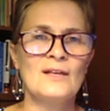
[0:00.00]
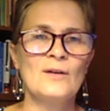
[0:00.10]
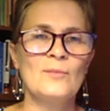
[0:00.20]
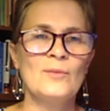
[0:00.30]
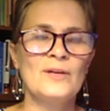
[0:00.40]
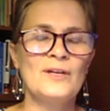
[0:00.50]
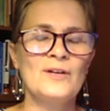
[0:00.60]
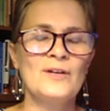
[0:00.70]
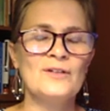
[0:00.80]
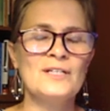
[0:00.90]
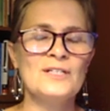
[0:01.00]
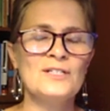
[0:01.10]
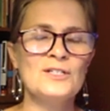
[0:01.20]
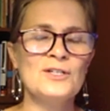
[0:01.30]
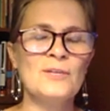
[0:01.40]
Bringing your
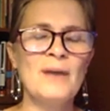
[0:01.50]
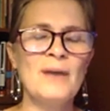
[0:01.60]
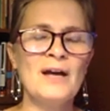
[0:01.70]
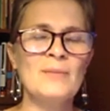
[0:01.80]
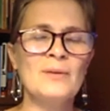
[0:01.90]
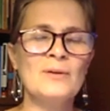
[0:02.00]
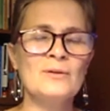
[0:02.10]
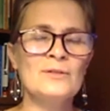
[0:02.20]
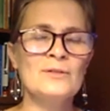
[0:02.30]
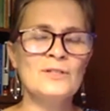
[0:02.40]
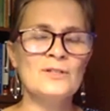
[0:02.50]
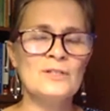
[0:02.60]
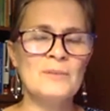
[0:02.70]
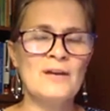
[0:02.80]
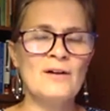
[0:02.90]
attention to your backbone, to your
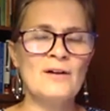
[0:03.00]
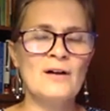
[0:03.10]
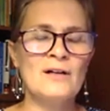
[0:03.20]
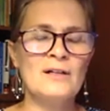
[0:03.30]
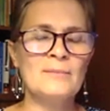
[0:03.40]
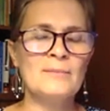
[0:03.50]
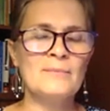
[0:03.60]
spinal column.